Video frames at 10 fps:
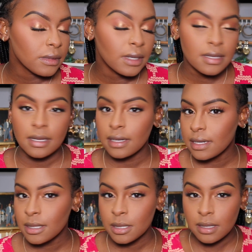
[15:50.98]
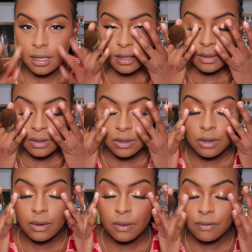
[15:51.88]
Doesn't this just look
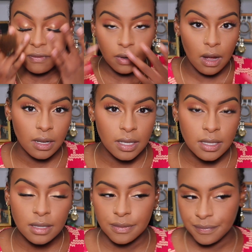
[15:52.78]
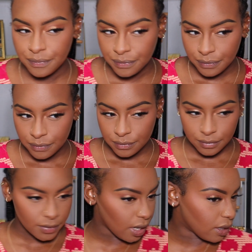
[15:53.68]
so flawless?
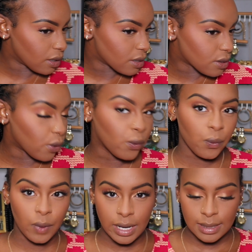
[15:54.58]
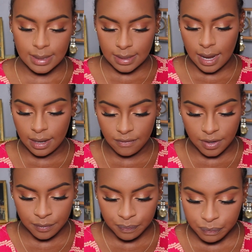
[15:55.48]
It looks great. I love
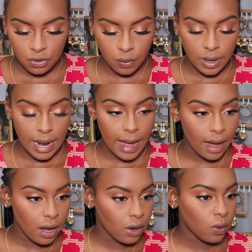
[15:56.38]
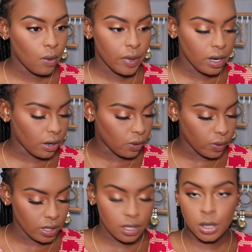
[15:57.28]
it. So now we are
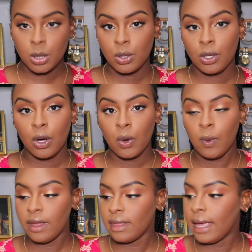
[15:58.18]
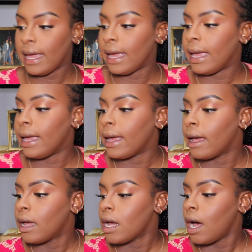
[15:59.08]
going to go with a
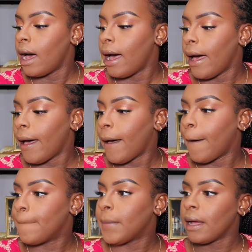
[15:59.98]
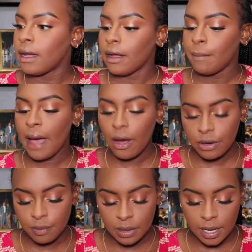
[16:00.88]

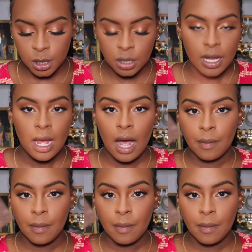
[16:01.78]
powder blush.